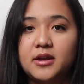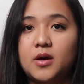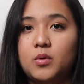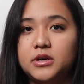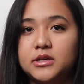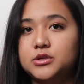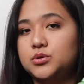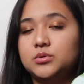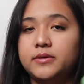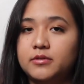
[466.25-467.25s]
I wanted to
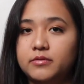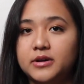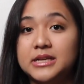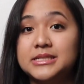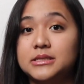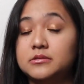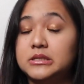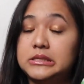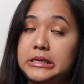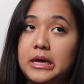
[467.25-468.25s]
leave it overnight to
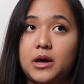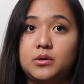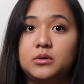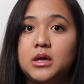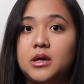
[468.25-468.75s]
see how,